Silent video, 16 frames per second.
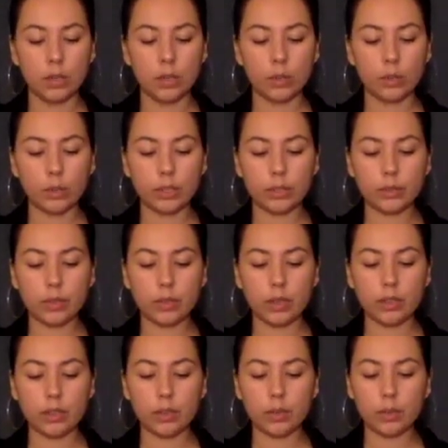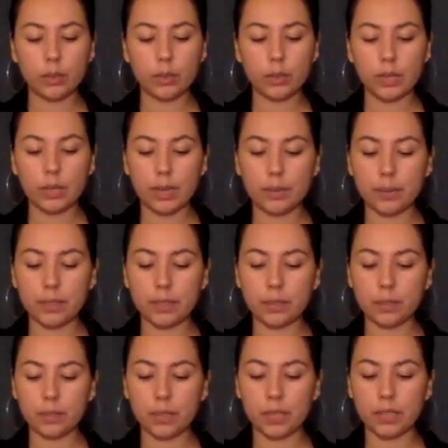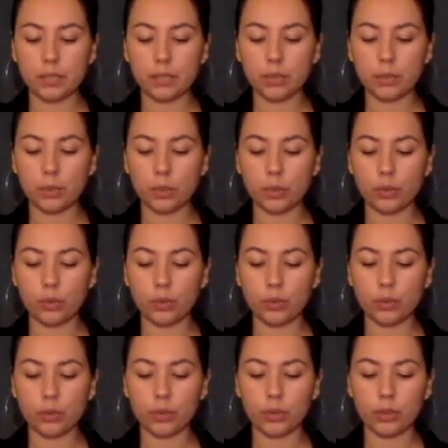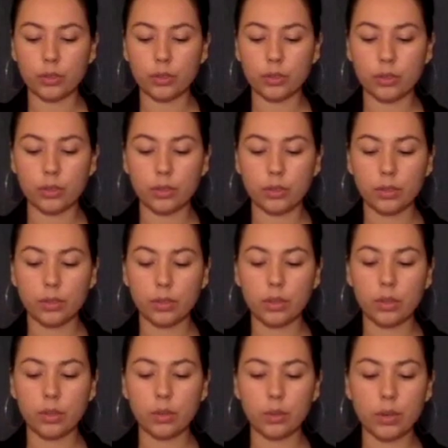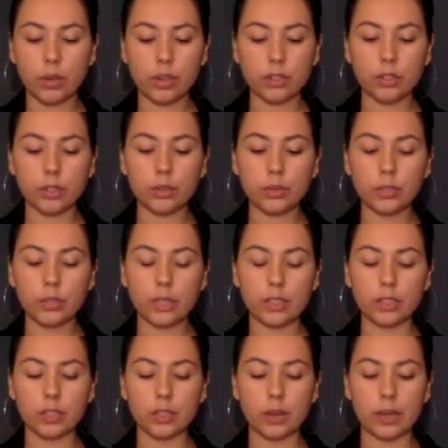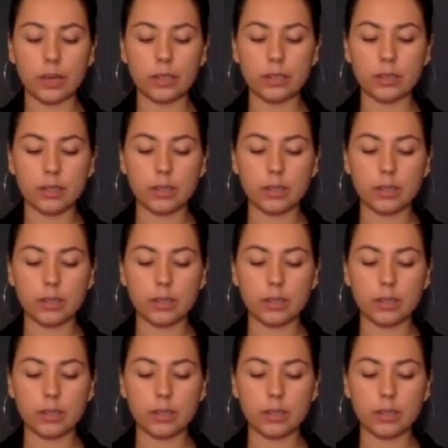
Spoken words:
We do not know what would happen if we asked for more food. We are too scared to ask.